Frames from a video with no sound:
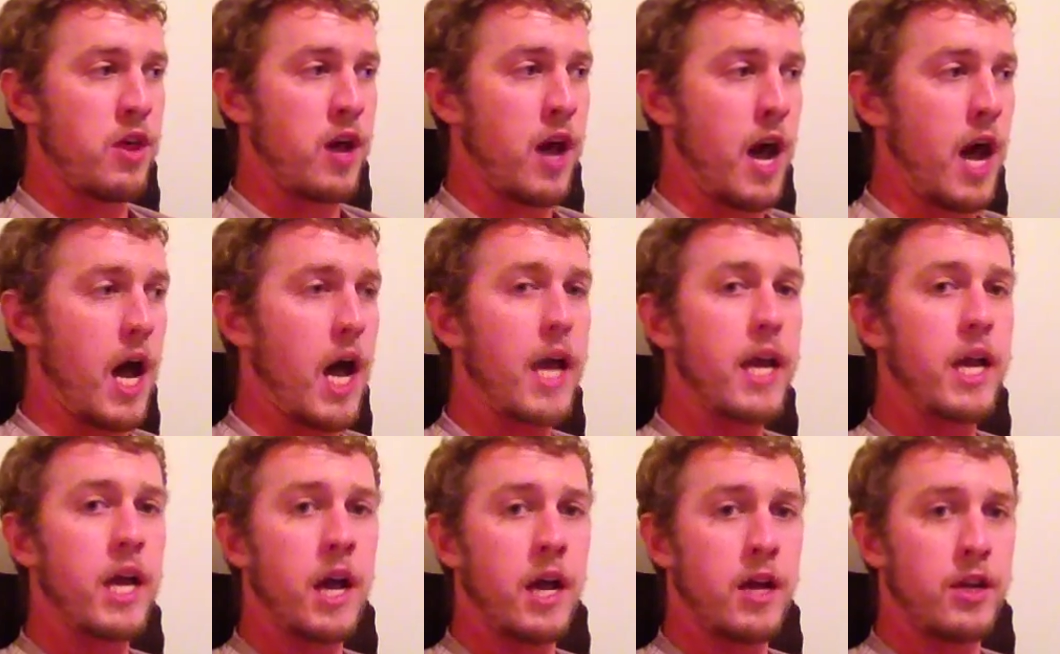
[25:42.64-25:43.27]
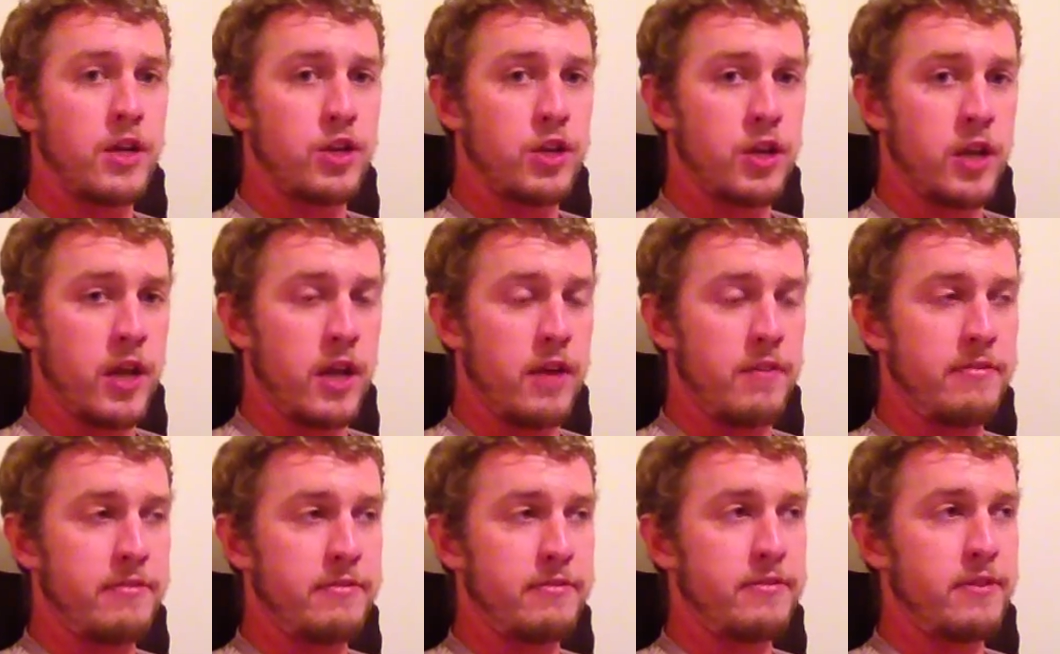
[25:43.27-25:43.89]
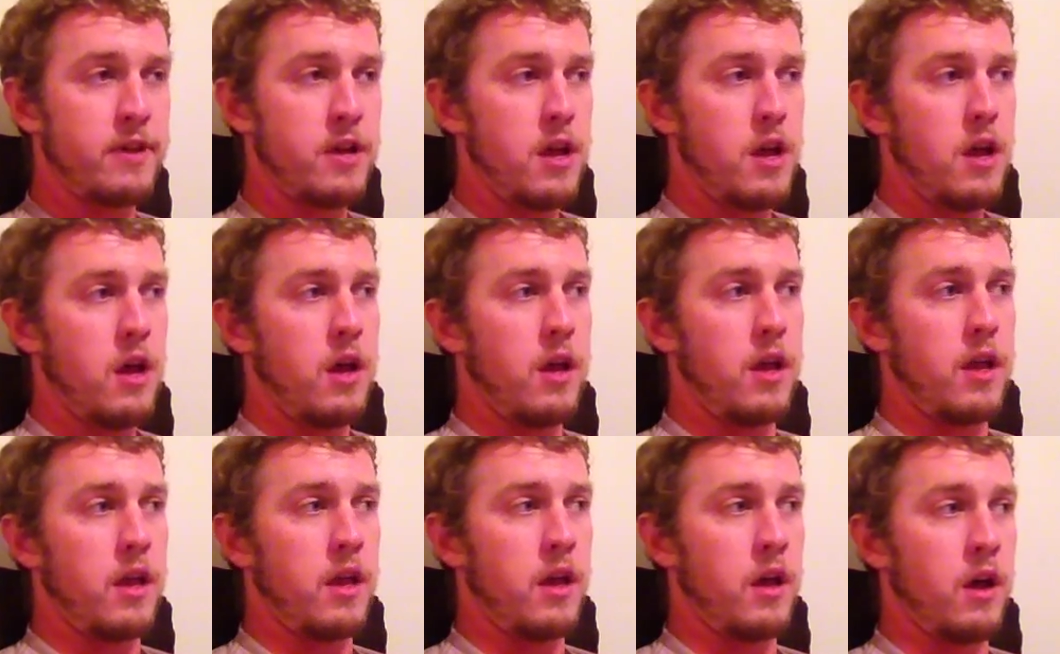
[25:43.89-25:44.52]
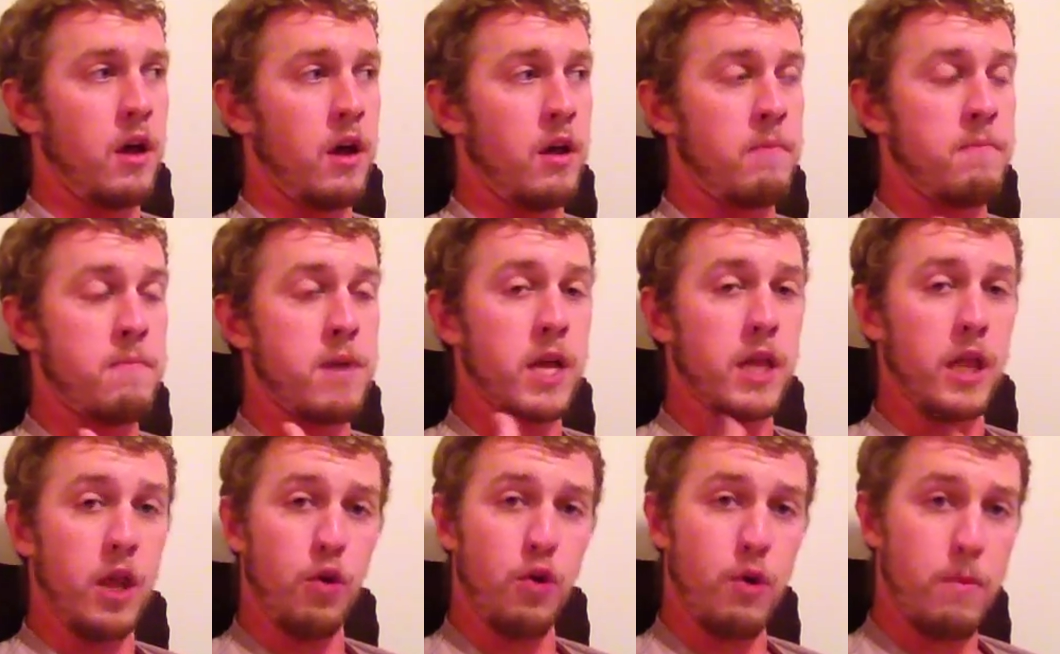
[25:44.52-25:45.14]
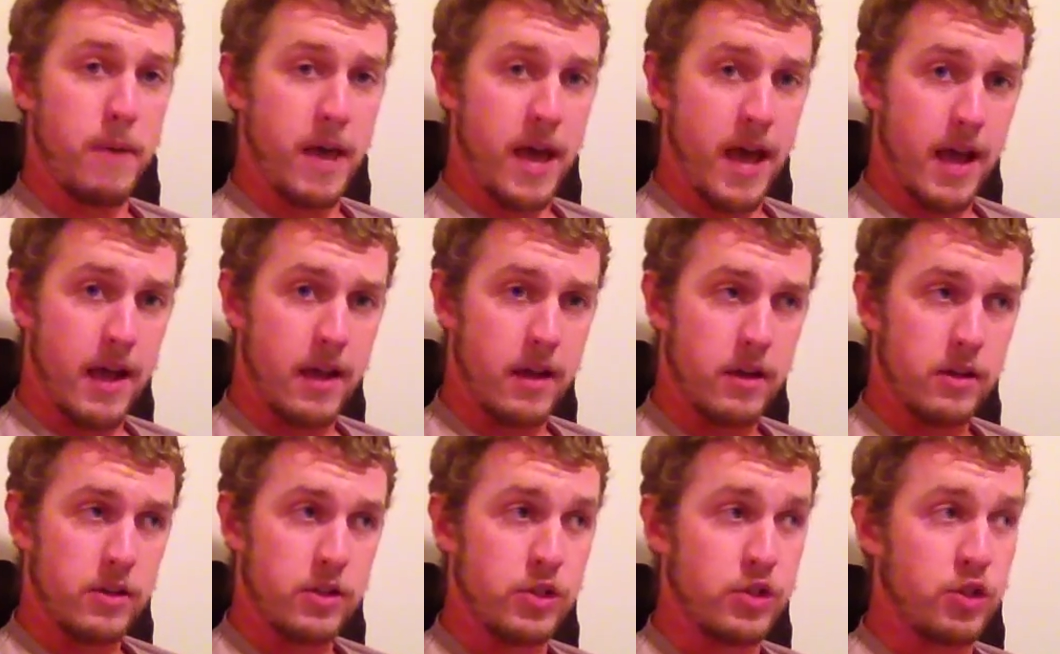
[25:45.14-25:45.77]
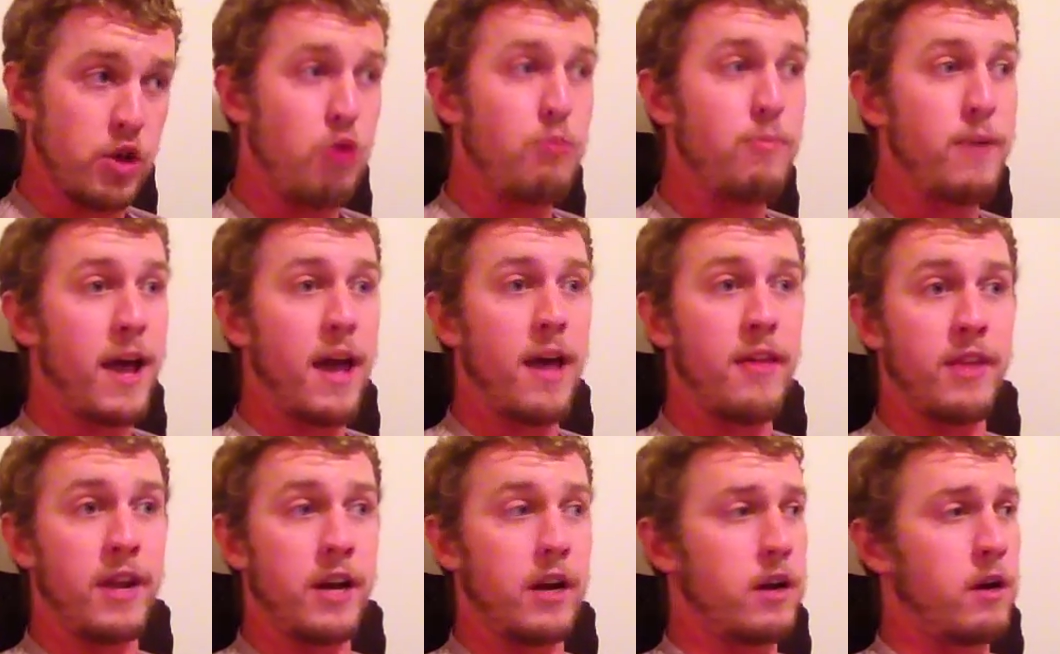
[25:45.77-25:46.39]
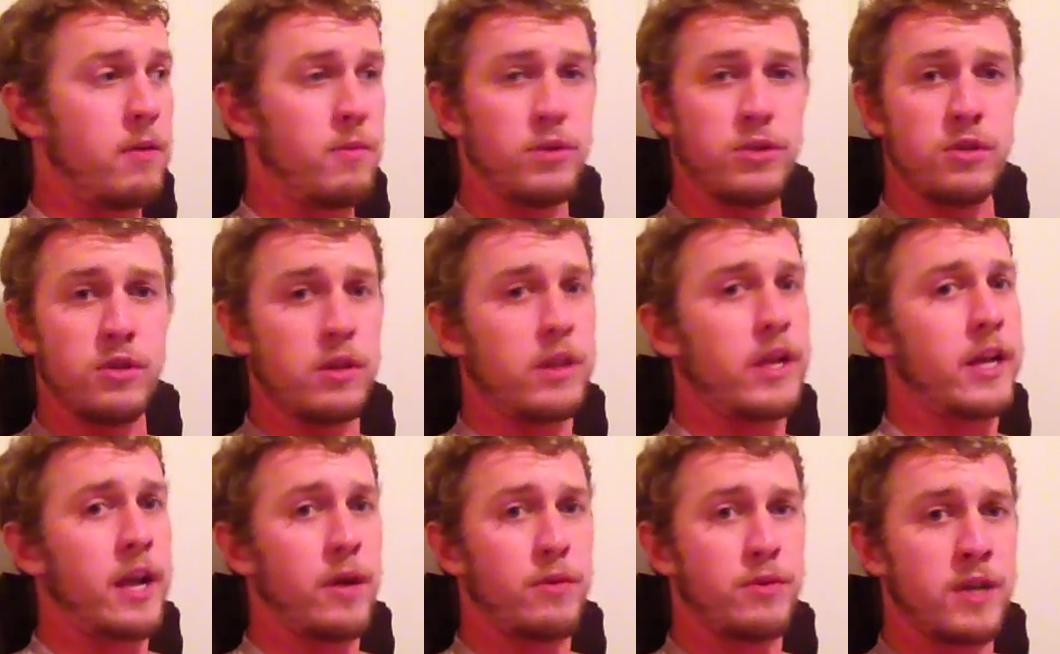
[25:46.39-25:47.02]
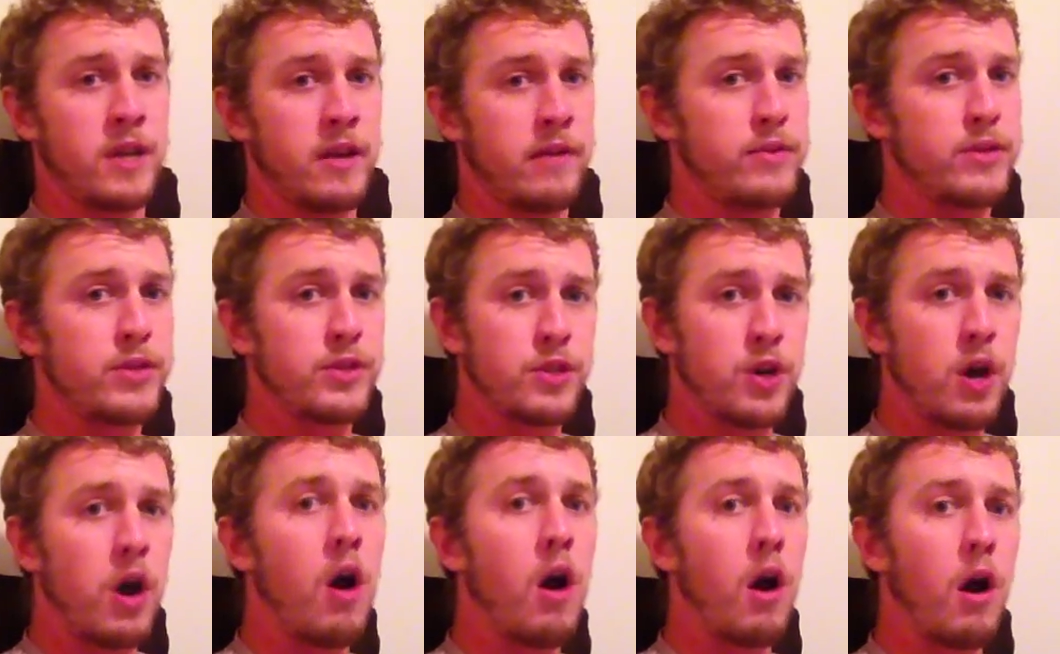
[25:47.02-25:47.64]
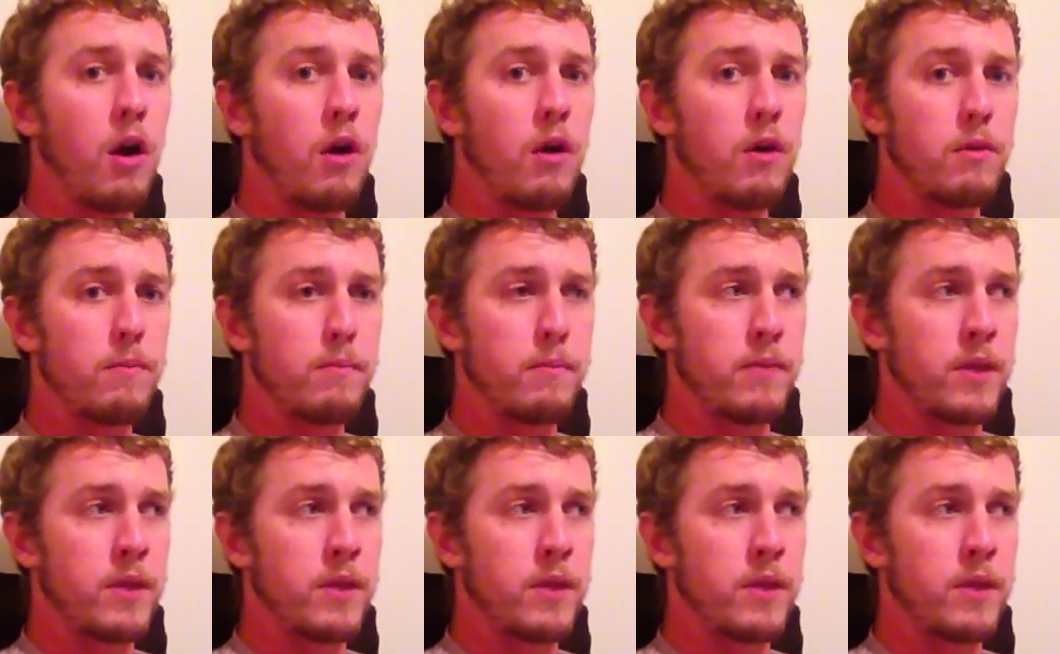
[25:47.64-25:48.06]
I got chafe on my lower back so bad that it almost looked like I was going to have a scar.